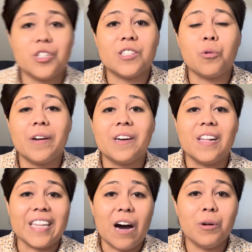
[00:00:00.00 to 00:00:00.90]
going to
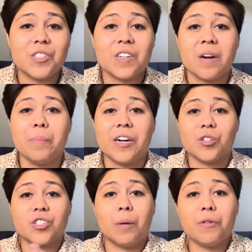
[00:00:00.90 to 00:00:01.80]
allow us to compare
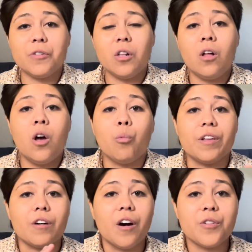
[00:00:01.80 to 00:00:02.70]
Summerville
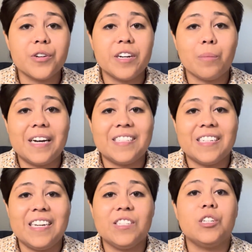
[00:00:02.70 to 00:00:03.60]
with other nearby
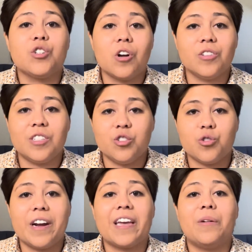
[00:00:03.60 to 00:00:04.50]
cities in Charleston's Tri-County